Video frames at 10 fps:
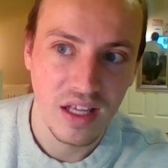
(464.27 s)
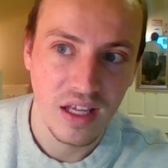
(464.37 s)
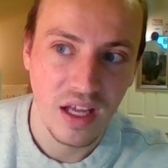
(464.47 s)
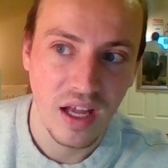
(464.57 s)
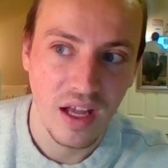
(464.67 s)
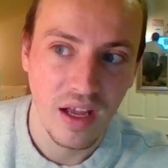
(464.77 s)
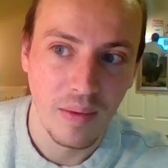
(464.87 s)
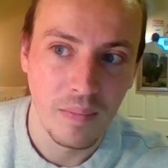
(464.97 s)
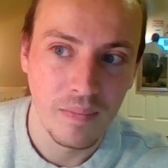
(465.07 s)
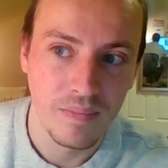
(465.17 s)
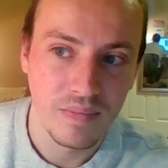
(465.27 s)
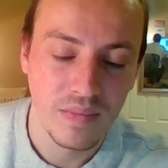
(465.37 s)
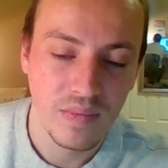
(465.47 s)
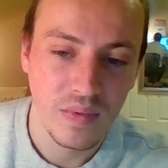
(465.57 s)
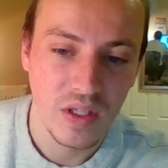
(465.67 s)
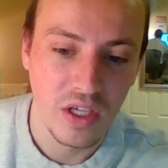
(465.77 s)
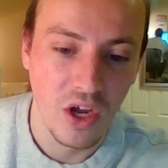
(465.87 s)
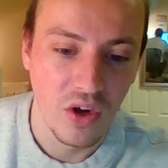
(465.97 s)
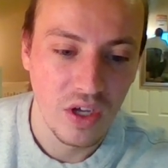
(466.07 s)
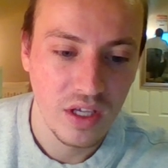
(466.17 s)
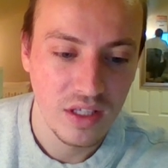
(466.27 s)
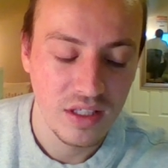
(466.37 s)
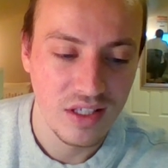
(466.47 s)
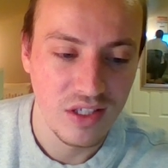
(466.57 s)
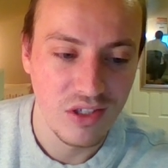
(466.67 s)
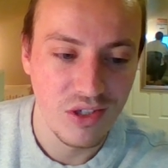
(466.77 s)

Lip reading: you know, do